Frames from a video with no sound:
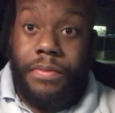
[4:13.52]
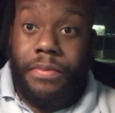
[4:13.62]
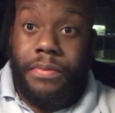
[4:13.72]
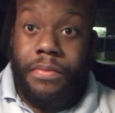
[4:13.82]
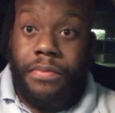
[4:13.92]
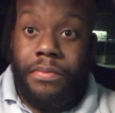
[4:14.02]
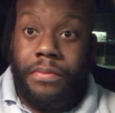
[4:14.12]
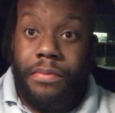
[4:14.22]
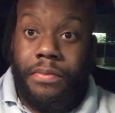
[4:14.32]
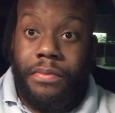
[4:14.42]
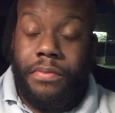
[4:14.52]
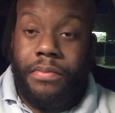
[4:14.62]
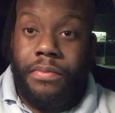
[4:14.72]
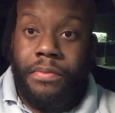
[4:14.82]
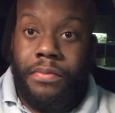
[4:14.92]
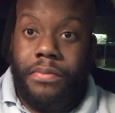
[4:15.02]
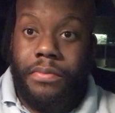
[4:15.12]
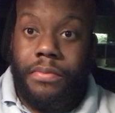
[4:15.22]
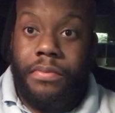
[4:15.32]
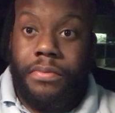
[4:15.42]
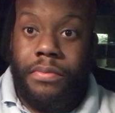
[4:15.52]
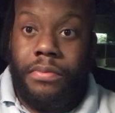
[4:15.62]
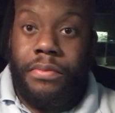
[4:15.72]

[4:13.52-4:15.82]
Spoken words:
[no speech]